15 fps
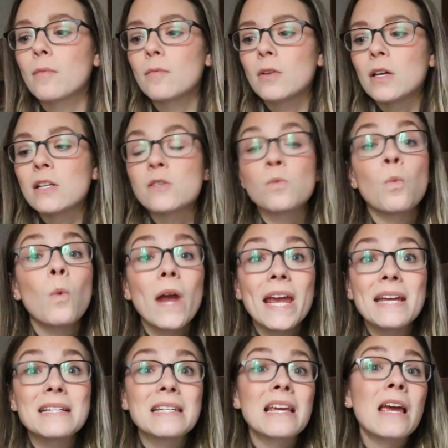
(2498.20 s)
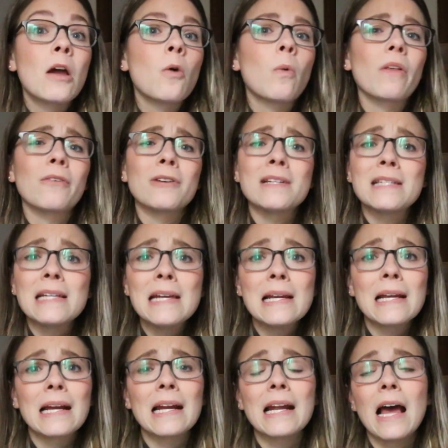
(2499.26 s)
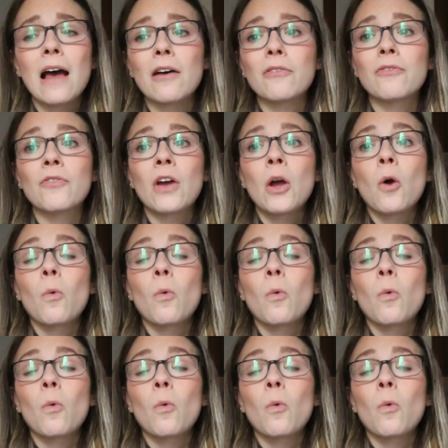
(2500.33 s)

his weight, whether he's eating enough,